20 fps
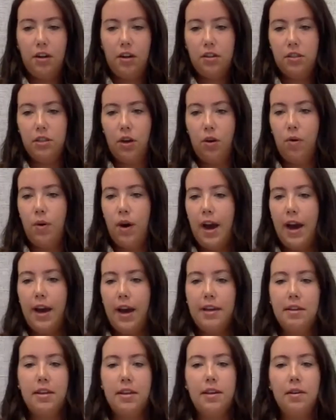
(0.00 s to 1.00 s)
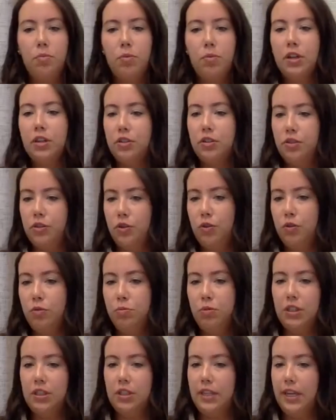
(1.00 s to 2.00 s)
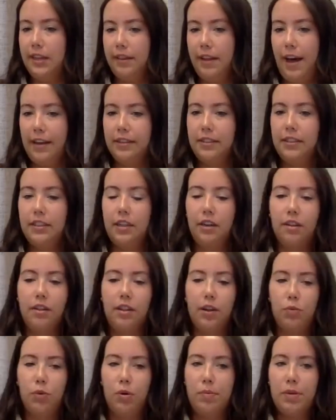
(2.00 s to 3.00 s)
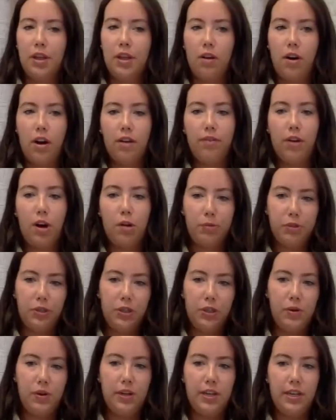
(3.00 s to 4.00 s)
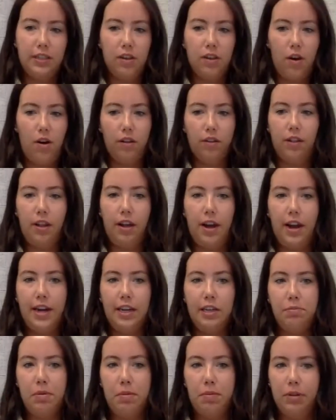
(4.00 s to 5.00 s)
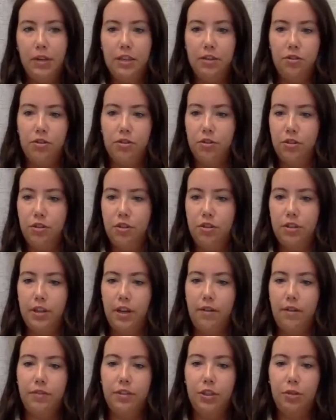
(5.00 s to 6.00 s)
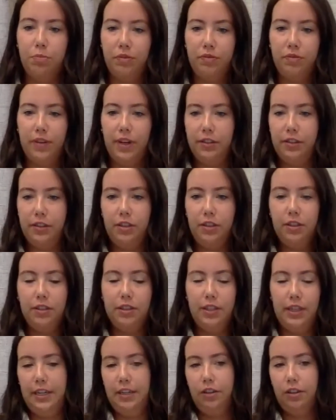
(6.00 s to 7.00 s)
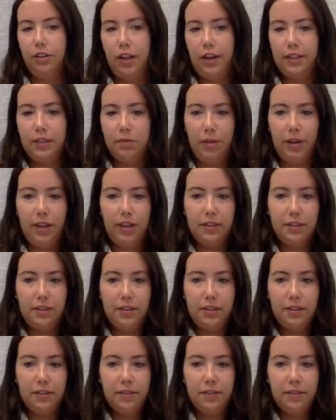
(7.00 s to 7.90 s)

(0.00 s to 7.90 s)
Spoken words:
So I would assume, just like last year, there will be a lot of opportunities online to be able to introduce yourself to your professors and your classmates.